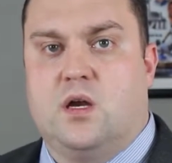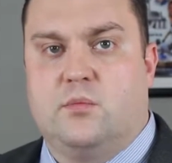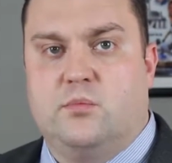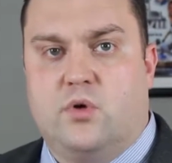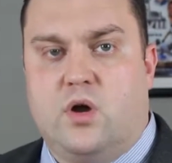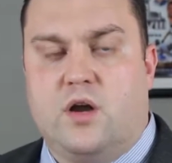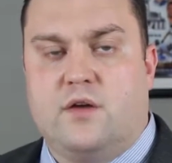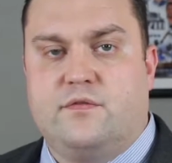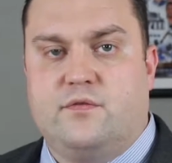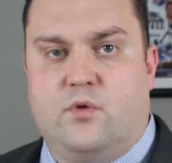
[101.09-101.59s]
a
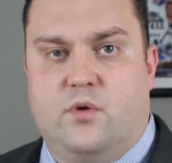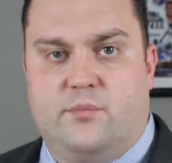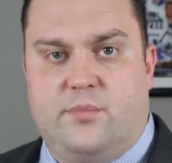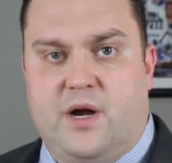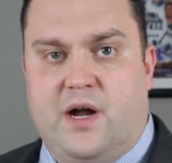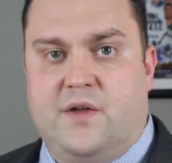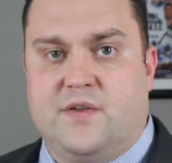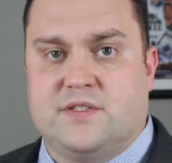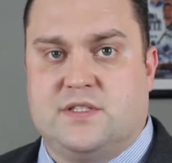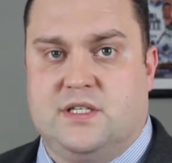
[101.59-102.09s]
broad form
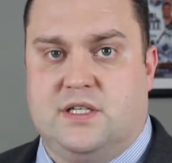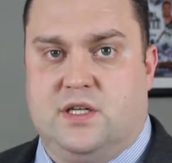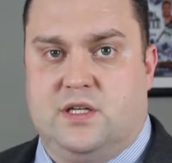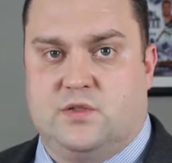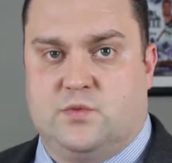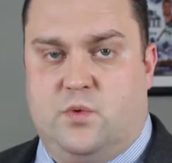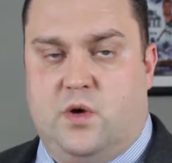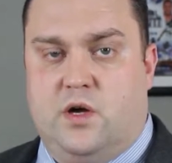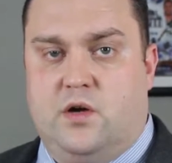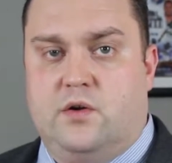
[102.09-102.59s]
policy
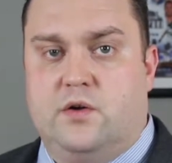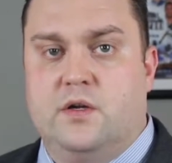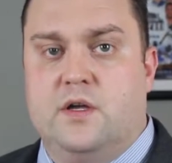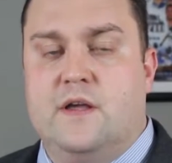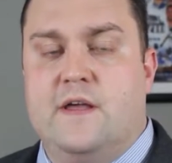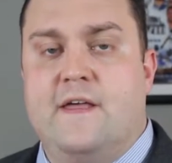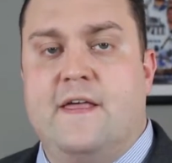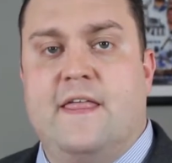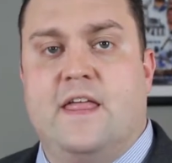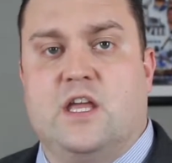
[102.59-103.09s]
as well,
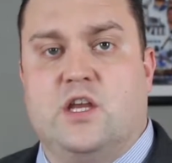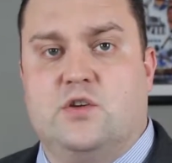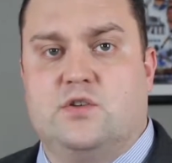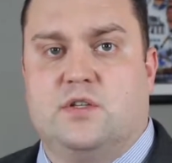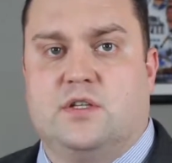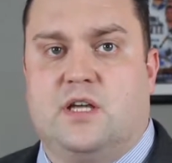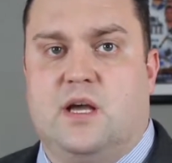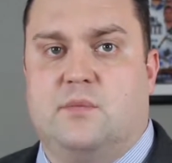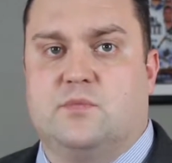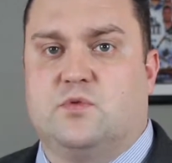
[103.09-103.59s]

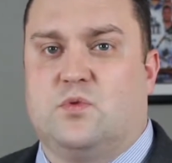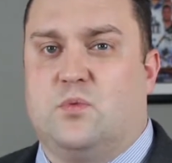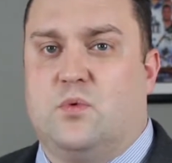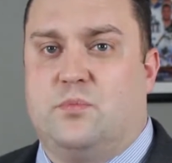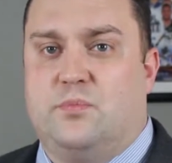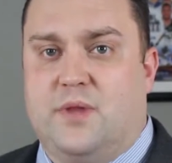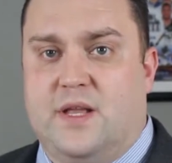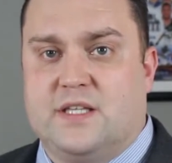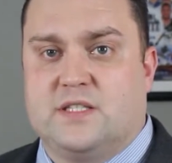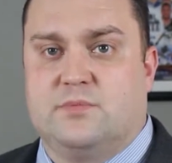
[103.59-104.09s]
usually comes with
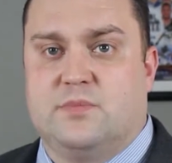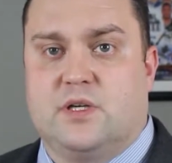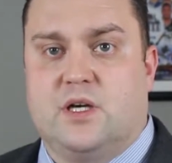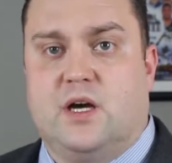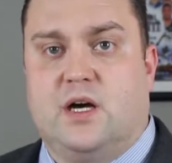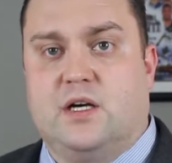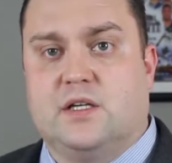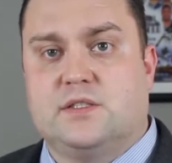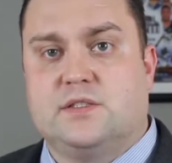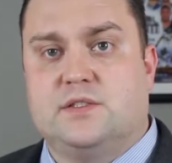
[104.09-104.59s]
replacement
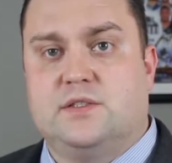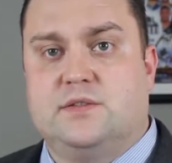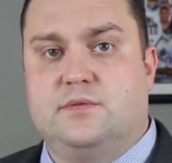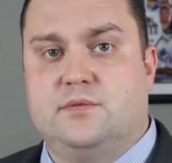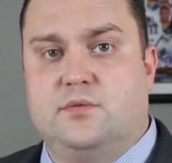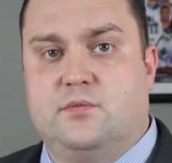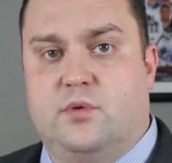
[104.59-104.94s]
cost.